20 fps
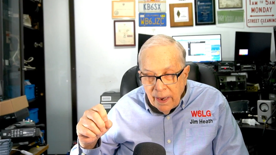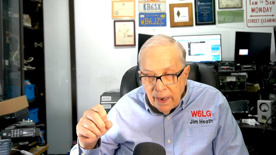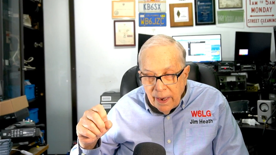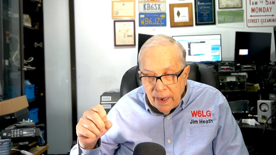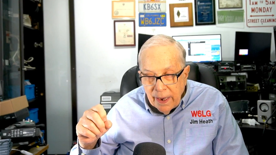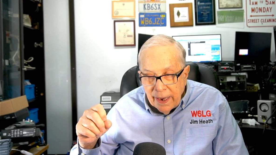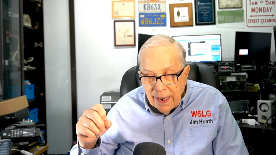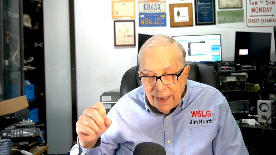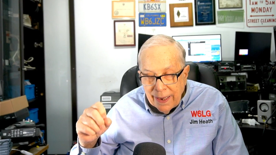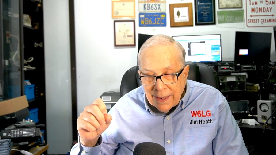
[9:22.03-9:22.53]

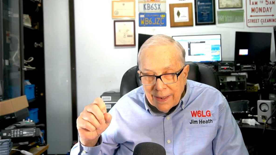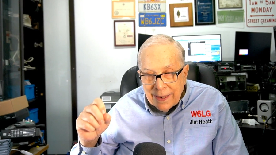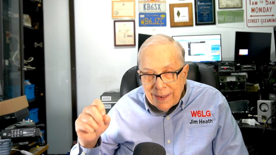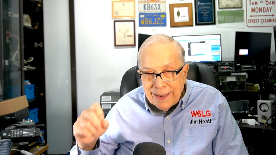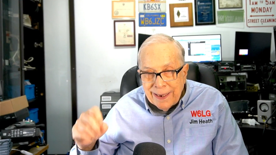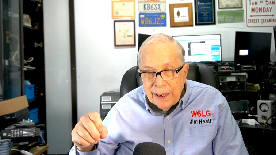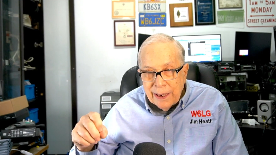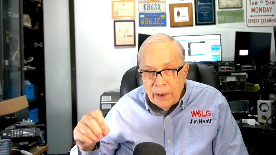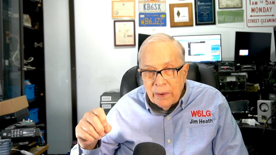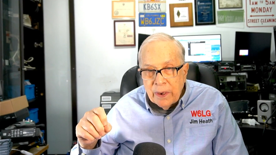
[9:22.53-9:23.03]
it
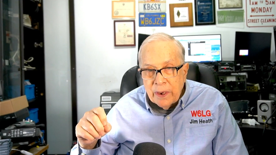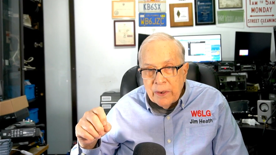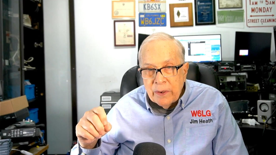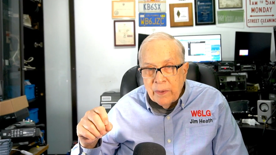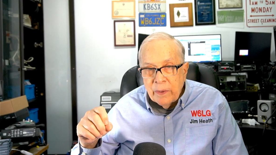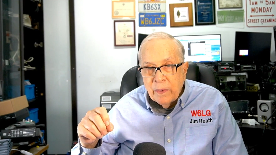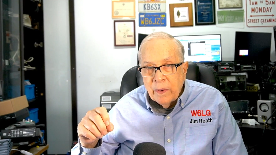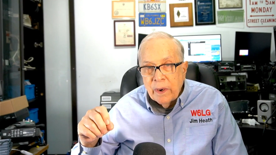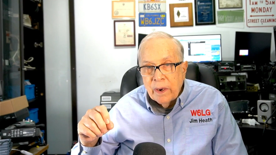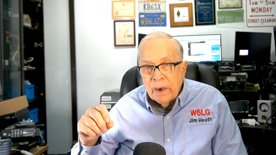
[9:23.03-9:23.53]
still doesn't
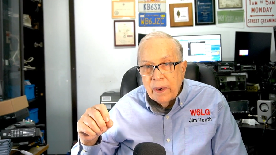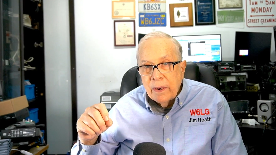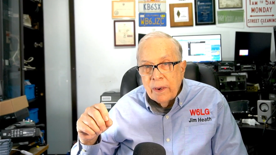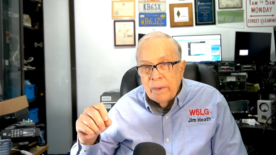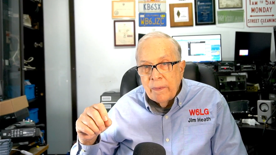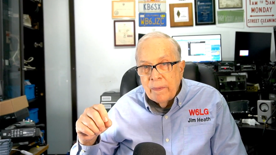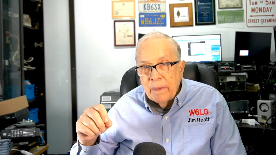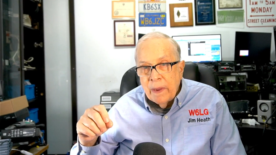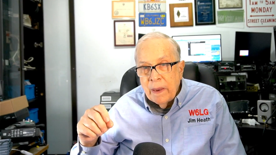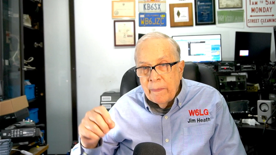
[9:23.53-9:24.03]
work.
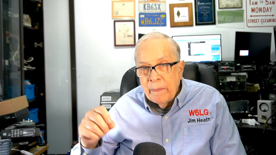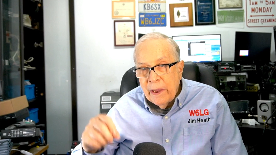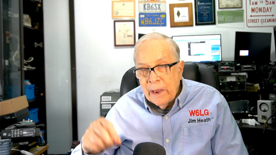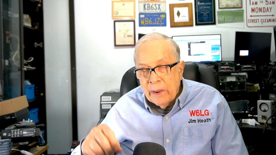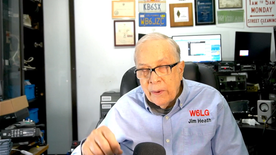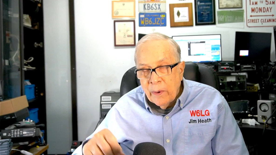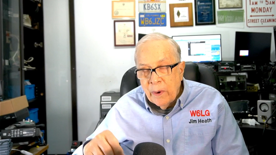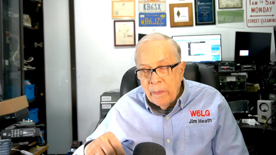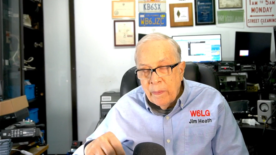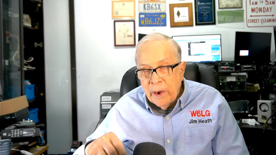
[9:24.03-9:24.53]
I make
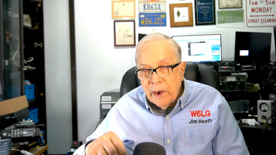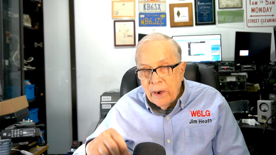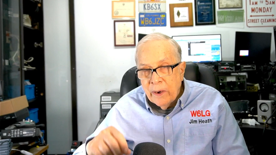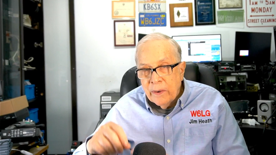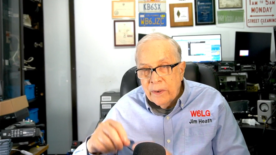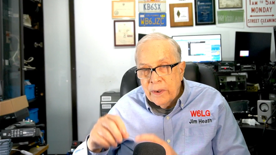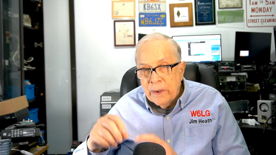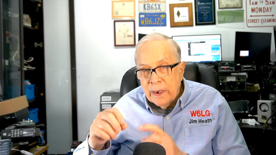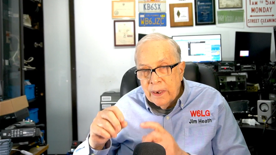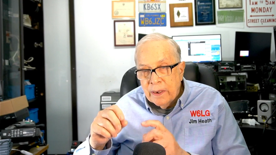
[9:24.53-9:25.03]
the
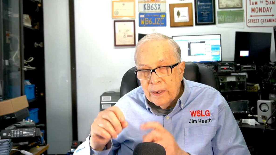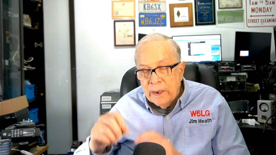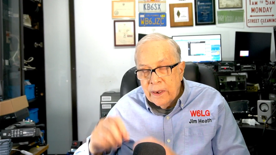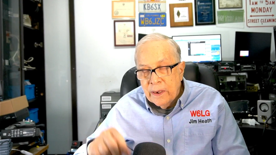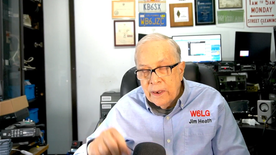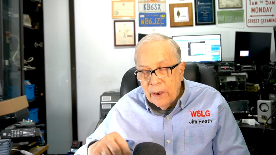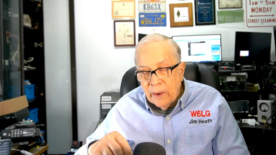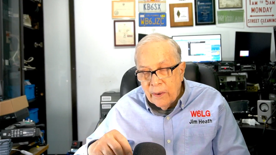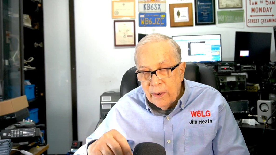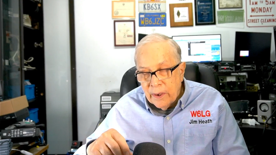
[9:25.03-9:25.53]
repairs, it
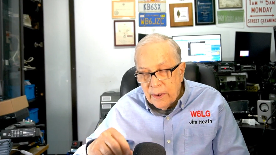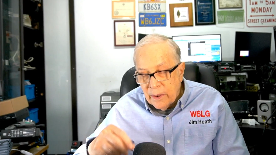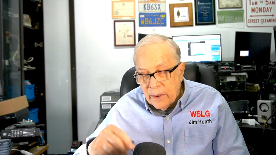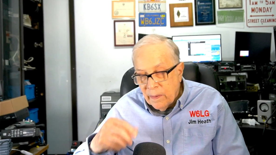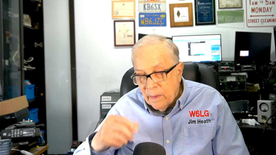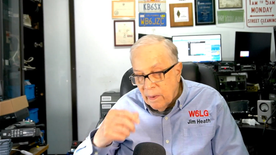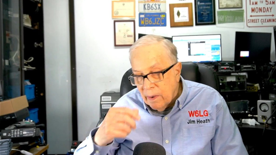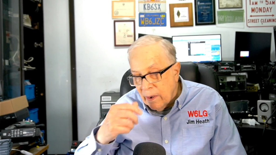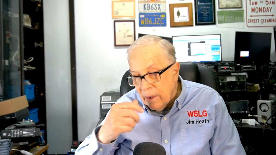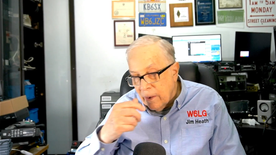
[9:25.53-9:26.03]
still doesn't work.